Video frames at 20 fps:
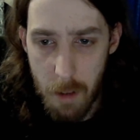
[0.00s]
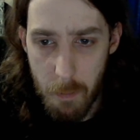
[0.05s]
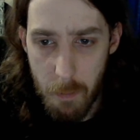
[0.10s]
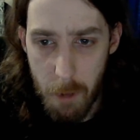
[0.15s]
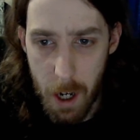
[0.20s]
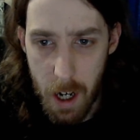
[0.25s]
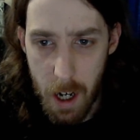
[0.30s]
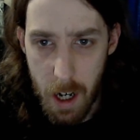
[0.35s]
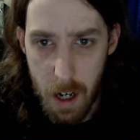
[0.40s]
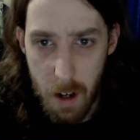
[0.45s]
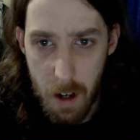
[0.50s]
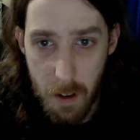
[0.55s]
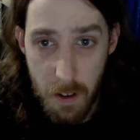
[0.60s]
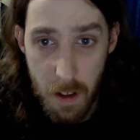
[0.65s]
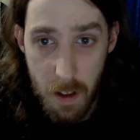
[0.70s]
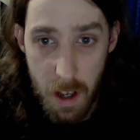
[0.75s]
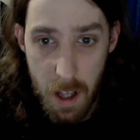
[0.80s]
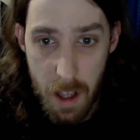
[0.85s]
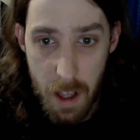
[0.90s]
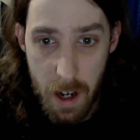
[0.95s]
But I'll
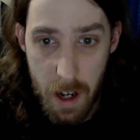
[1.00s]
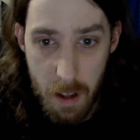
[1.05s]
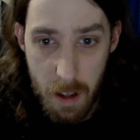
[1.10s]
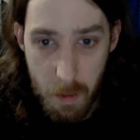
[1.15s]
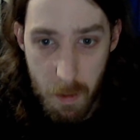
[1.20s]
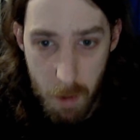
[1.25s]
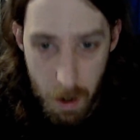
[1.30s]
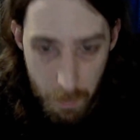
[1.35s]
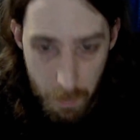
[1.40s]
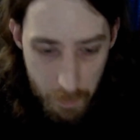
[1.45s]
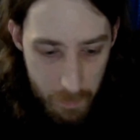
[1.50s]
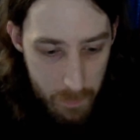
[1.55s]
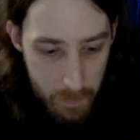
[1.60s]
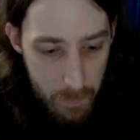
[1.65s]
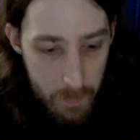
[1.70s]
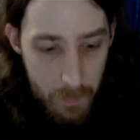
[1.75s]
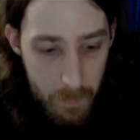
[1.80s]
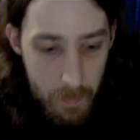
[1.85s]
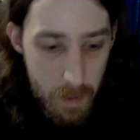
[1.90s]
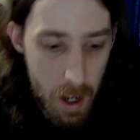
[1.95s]
see you in the next one.
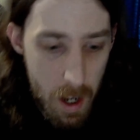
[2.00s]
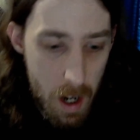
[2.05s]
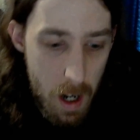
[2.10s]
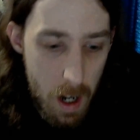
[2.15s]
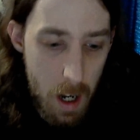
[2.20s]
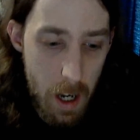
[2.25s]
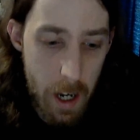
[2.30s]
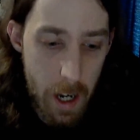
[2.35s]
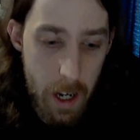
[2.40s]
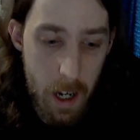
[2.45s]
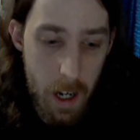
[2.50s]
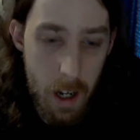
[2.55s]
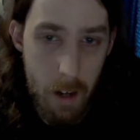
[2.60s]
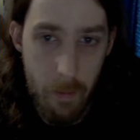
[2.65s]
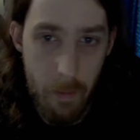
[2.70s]
Later.